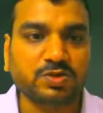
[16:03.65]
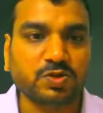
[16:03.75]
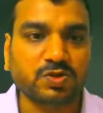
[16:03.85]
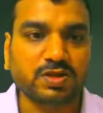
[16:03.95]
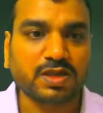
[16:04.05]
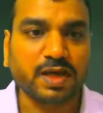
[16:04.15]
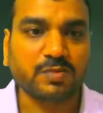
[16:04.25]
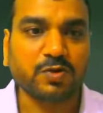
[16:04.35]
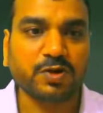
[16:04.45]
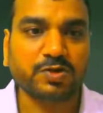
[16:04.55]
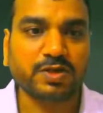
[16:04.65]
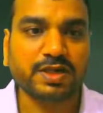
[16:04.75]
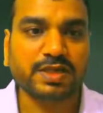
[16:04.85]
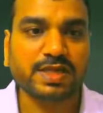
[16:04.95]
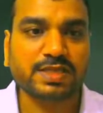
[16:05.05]
So I am going to
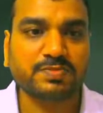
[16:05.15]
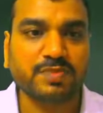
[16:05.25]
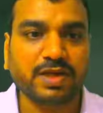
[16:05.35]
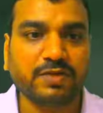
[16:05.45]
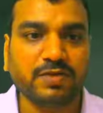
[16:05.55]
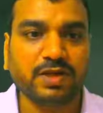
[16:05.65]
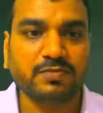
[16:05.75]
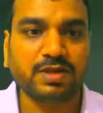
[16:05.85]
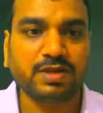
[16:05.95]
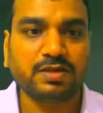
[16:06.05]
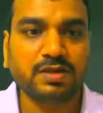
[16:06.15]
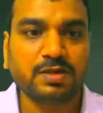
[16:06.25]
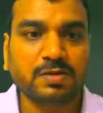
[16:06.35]
get S by V1